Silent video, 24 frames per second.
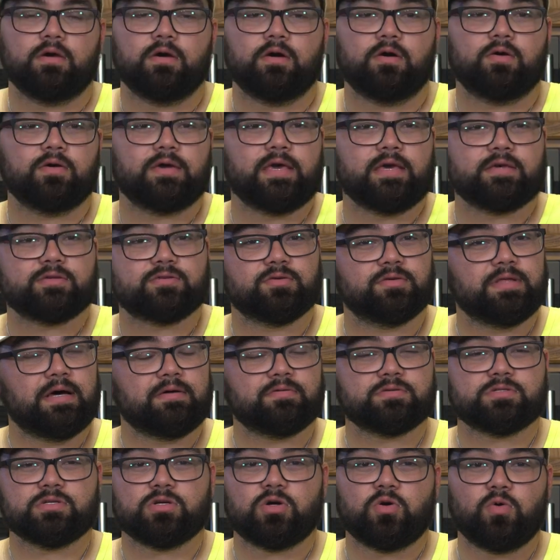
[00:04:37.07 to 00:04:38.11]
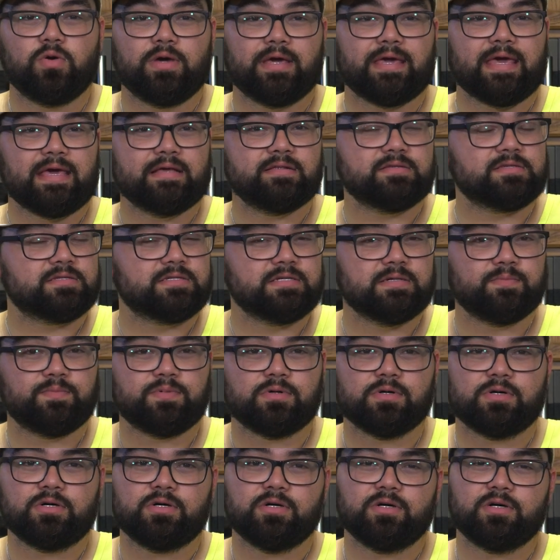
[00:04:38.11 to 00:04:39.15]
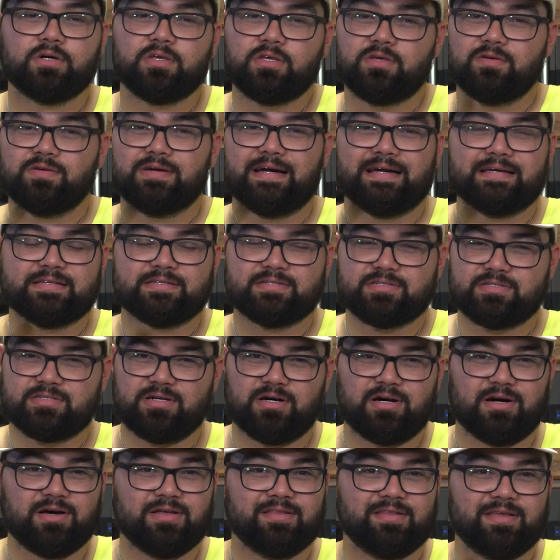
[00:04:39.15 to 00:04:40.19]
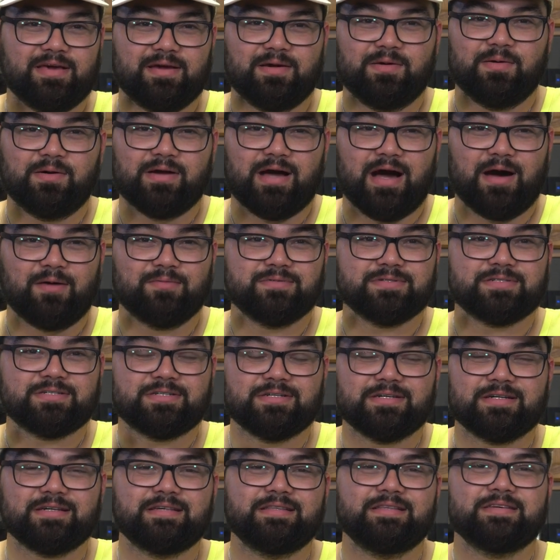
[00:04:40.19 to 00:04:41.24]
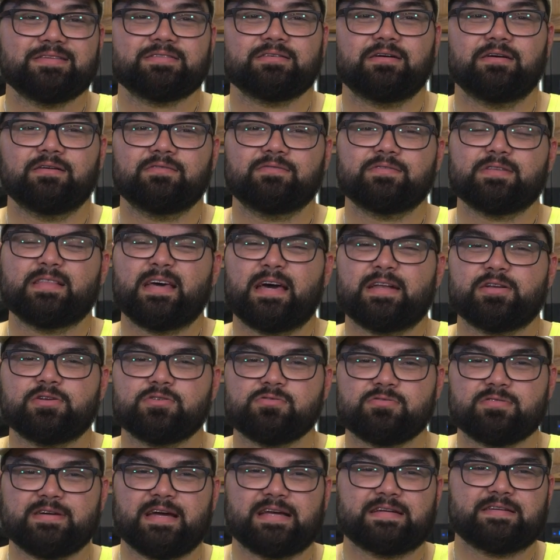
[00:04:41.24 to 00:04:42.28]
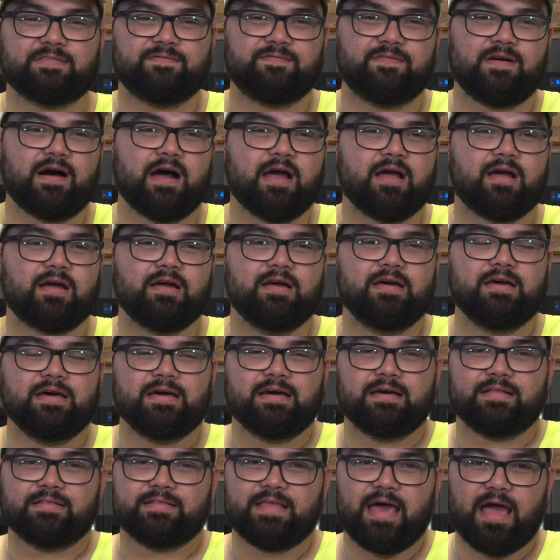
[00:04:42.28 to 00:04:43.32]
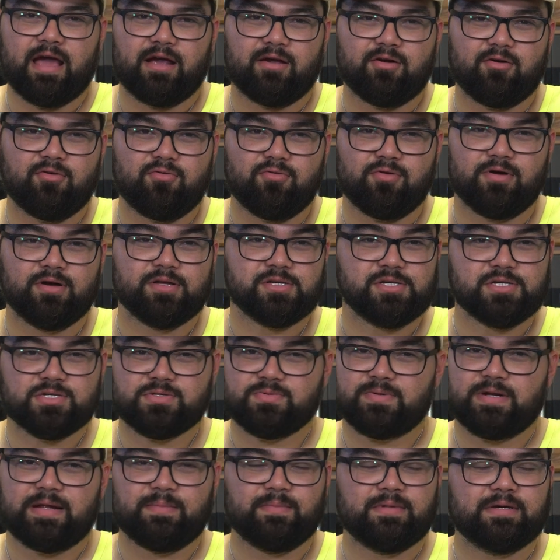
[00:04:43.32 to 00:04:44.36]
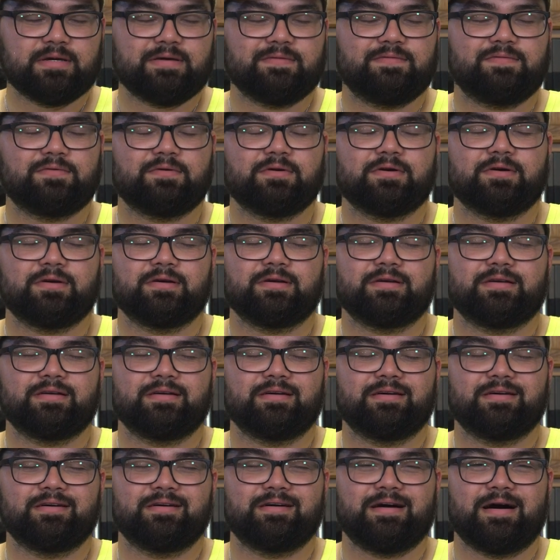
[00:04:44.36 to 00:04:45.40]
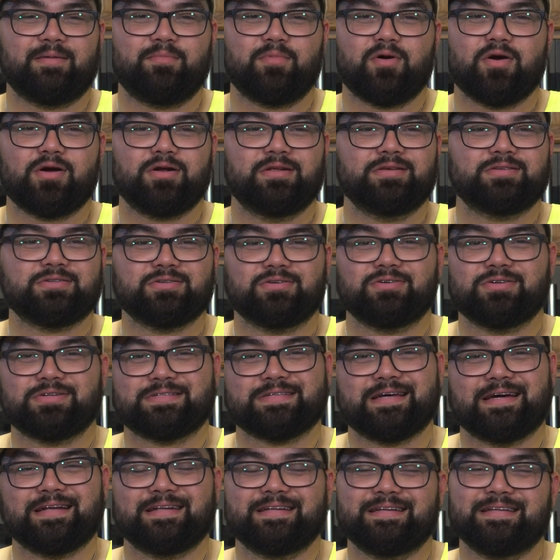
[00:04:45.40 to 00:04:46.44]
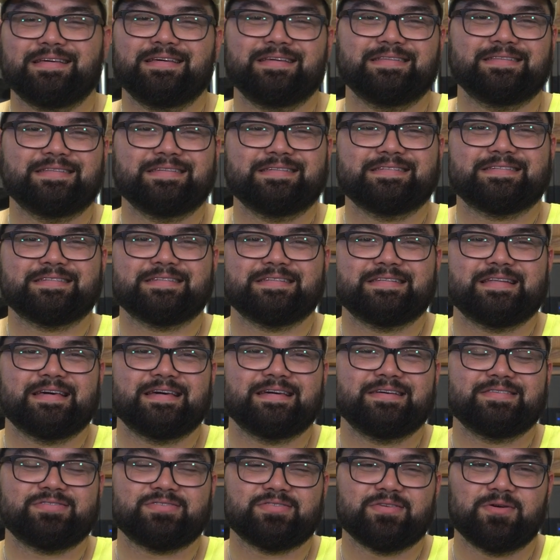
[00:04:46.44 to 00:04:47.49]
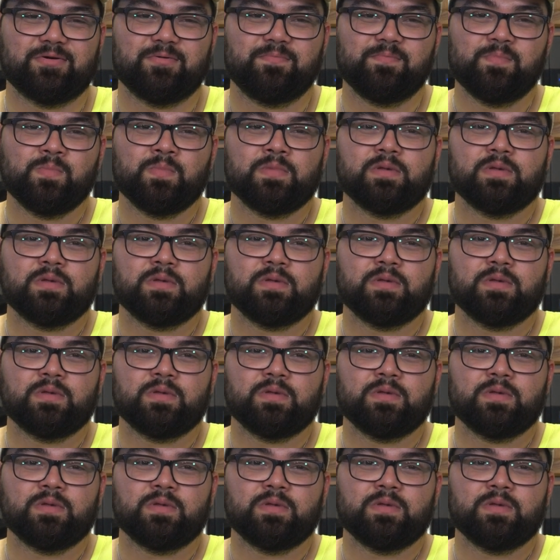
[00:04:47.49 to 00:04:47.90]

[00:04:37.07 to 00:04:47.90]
Okay, so that was a quick and simple cook. You guys saw that I was cooking these over that direct fire. That crunch is what I'm looking for. I'm already so excited to eat these today. So